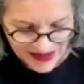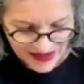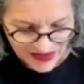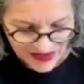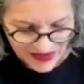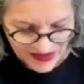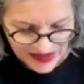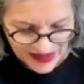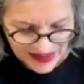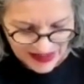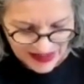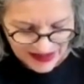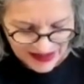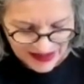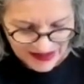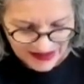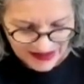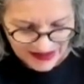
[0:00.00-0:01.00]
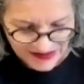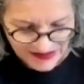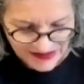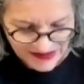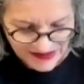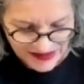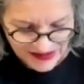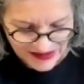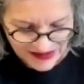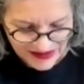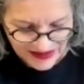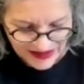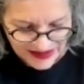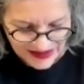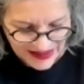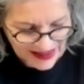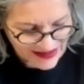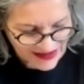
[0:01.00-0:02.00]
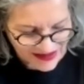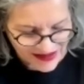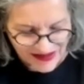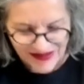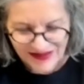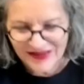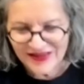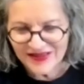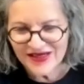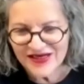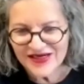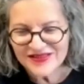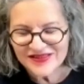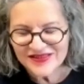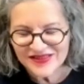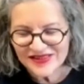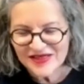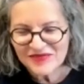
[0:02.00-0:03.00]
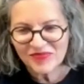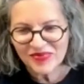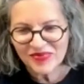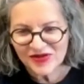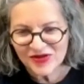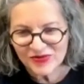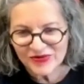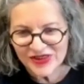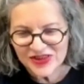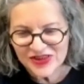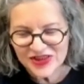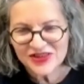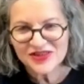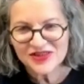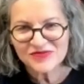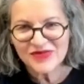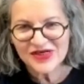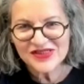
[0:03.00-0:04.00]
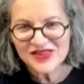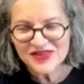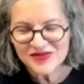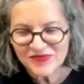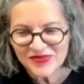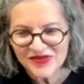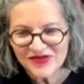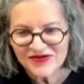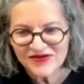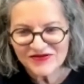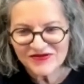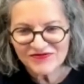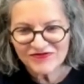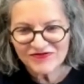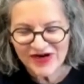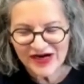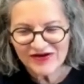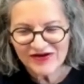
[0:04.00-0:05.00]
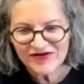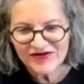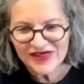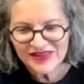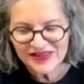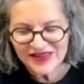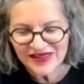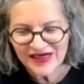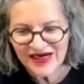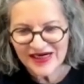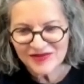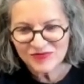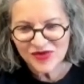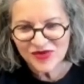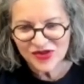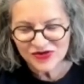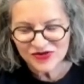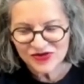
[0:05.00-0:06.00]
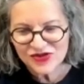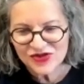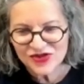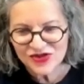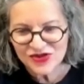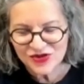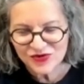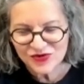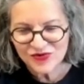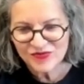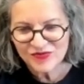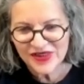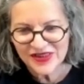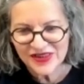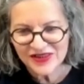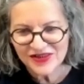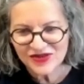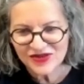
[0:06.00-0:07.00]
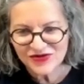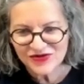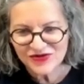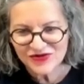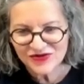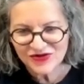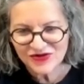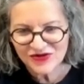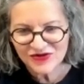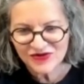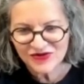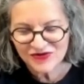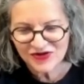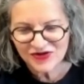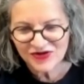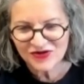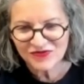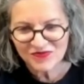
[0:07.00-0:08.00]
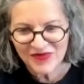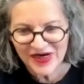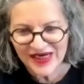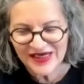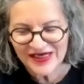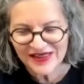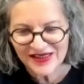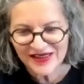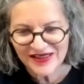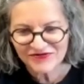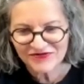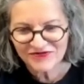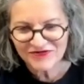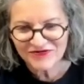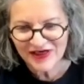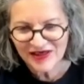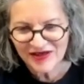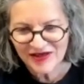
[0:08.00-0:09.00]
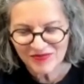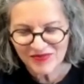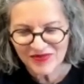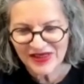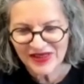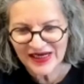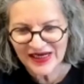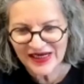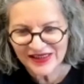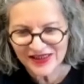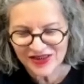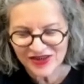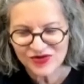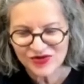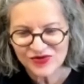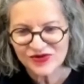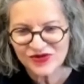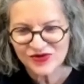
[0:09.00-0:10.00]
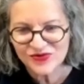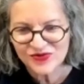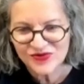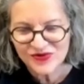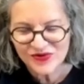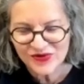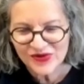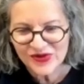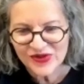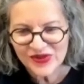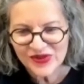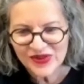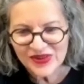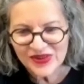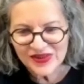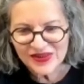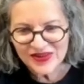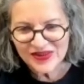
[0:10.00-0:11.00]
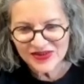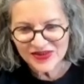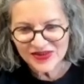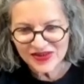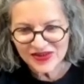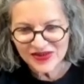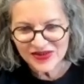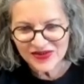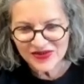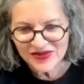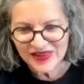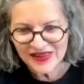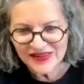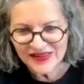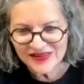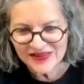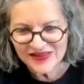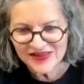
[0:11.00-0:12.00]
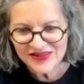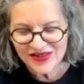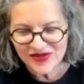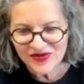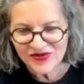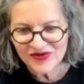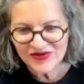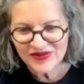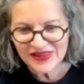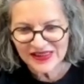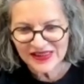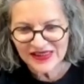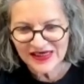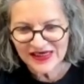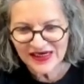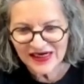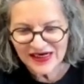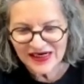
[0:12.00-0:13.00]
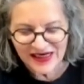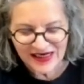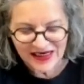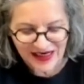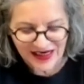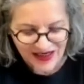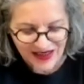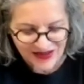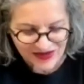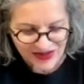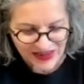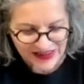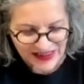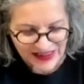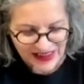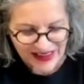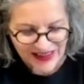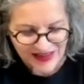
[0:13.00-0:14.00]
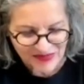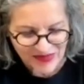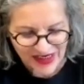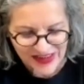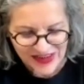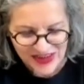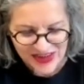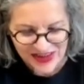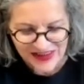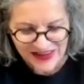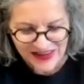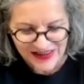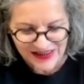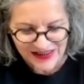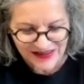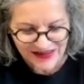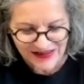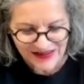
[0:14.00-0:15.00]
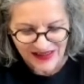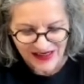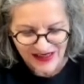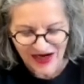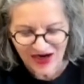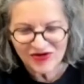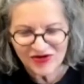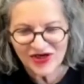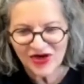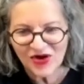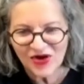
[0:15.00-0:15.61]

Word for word: So, another simple question must be very time consuming to make a film like you do, you know. So how can I imagine how